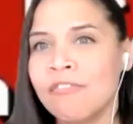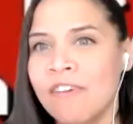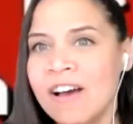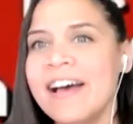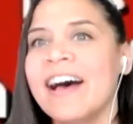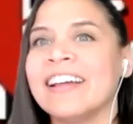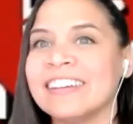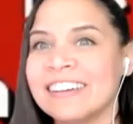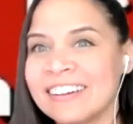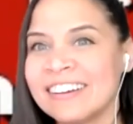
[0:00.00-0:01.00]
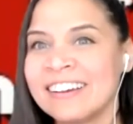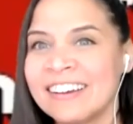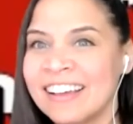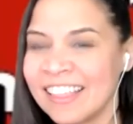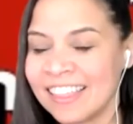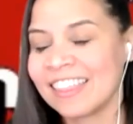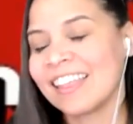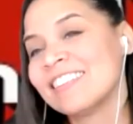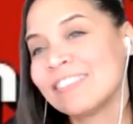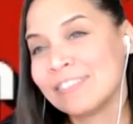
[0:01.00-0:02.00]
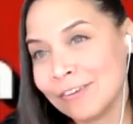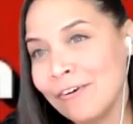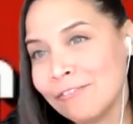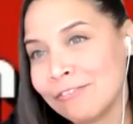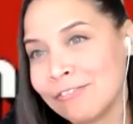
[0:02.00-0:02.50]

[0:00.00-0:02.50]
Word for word: oh gosh. Yes. That's have fun. So